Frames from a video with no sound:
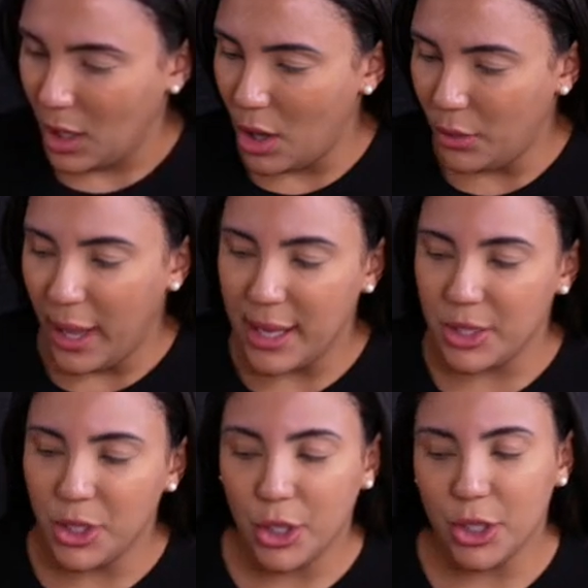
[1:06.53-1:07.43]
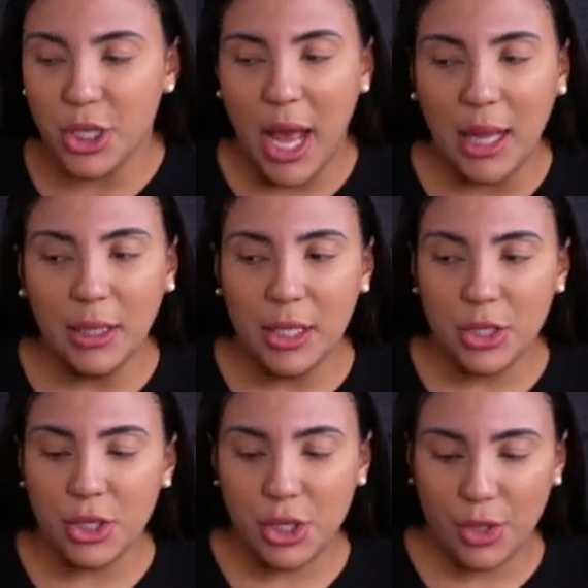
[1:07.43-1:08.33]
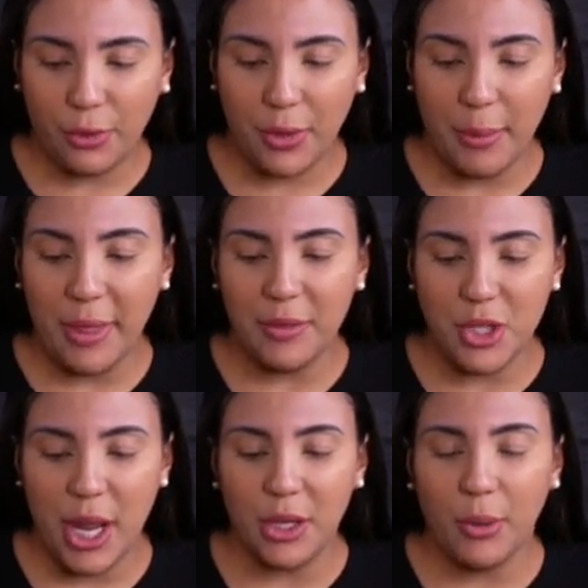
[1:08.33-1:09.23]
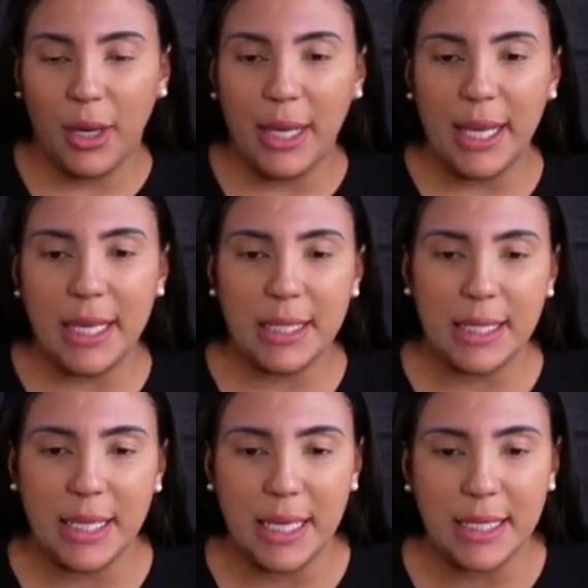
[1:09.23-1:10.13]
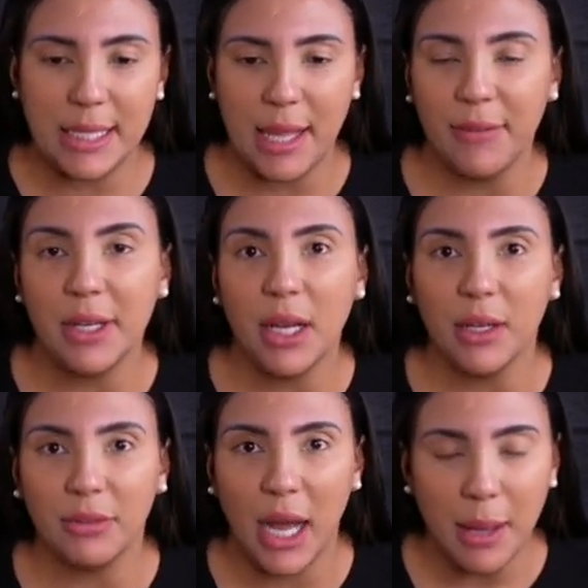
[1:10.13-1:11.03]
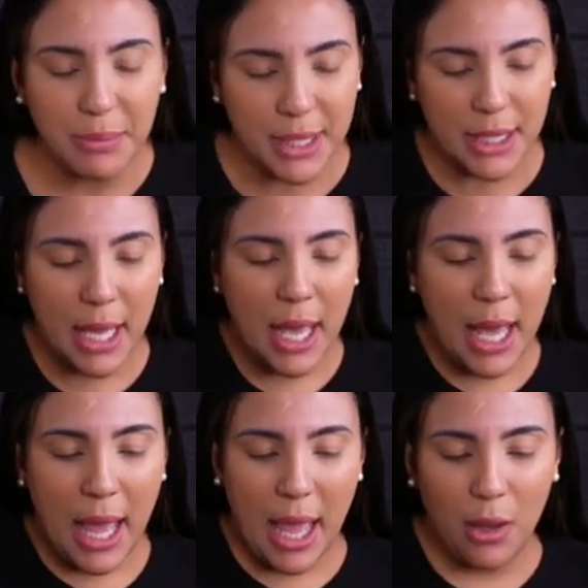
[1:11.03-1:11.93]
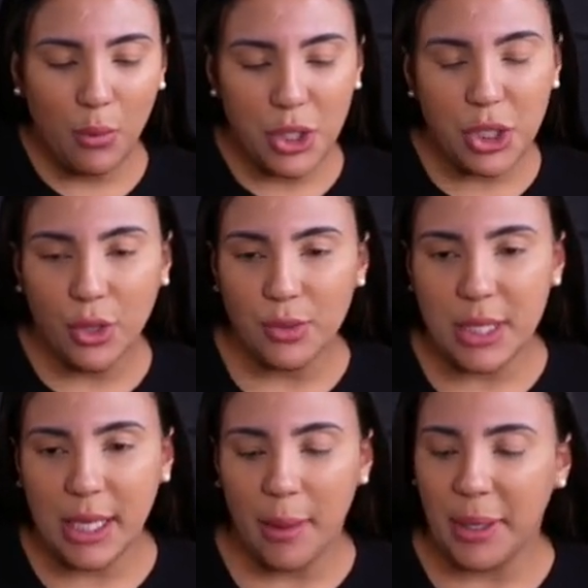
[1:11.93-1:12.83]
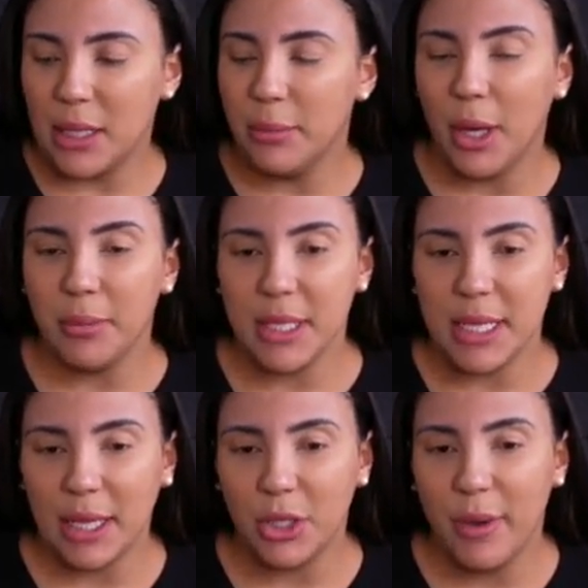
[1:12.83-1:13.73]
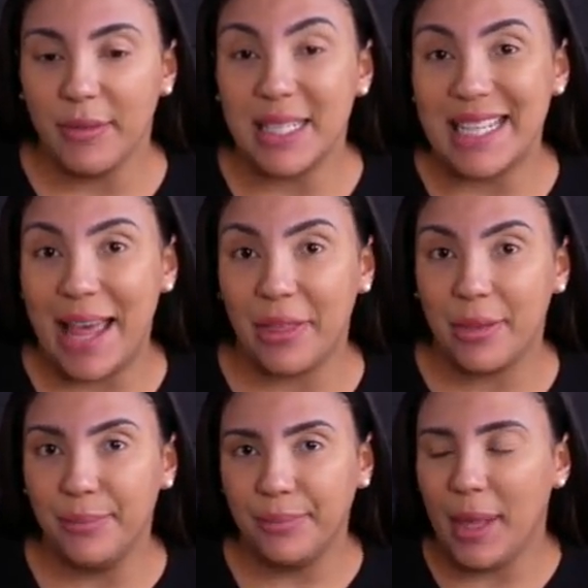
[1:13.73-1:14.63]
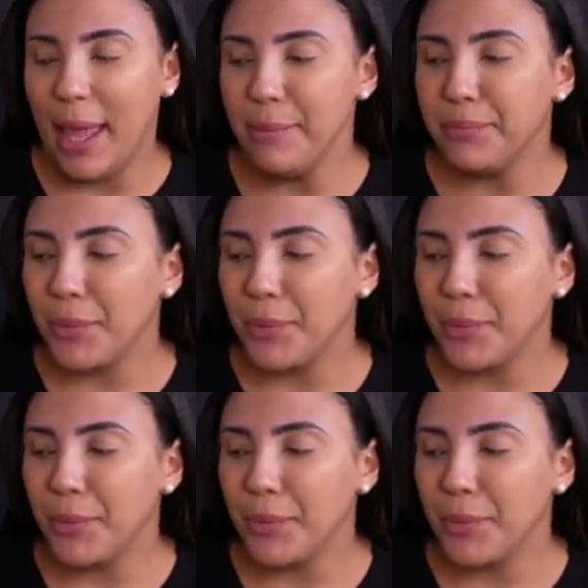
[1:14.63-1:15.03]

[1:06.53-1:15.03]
Okay, so your challenge for the month of January is the Seven of Cups. And what you don't see coming at the bottom of the deck, you have the Death, okay?